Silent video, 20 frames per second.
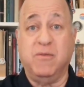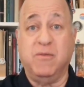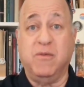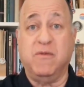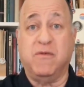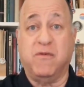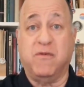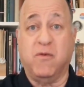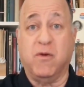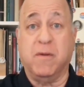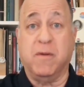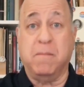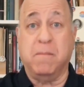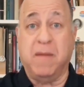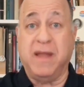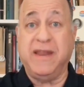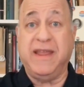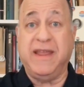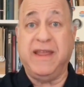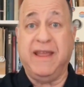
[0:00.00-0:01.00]
for
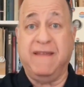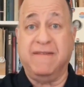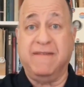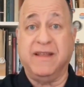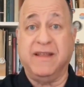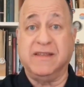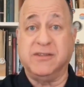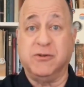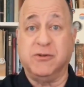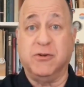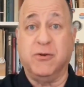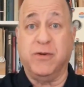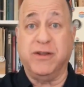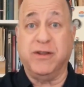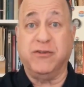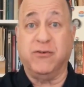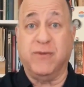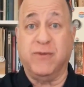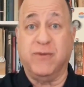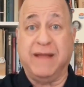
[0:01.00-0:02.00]
money and things that are
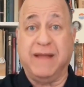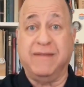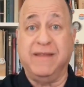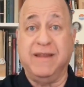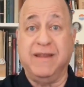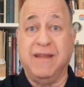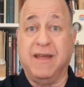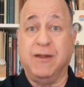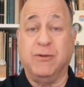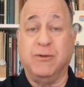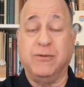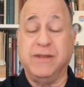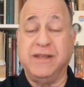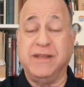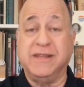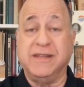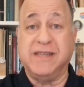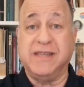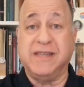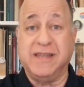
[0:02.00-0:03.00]
going directly not
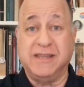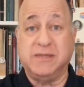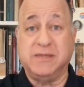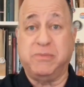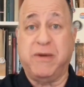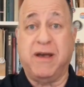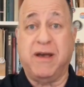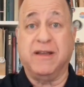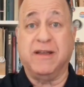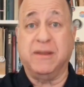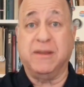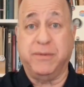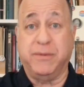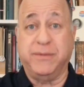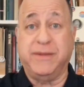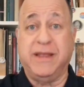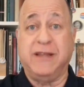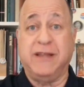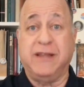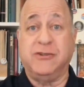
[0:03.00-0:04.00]
only his pocket,
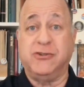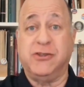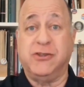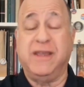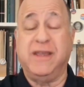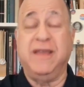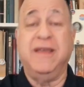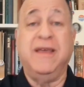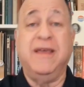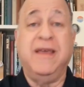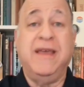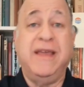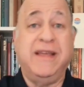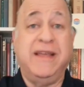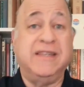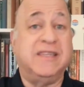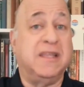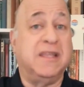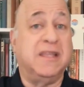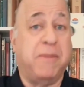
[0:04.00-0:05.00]
potentially
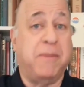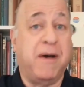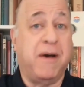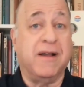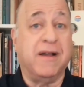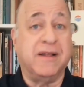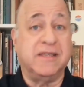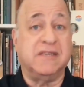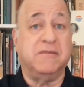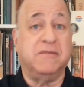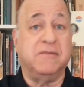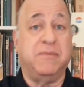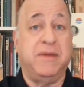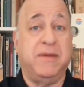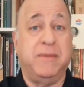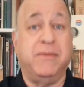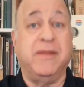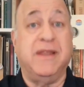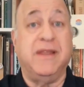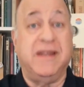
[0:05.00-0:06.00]
into the pockets of
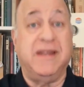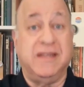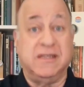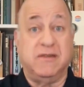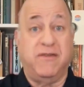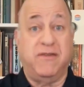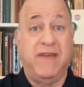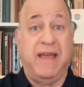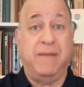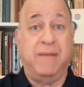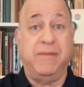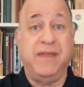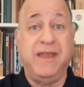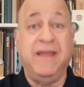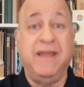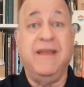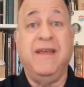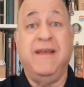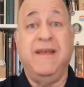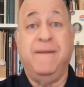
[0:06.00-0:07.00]
people in his family.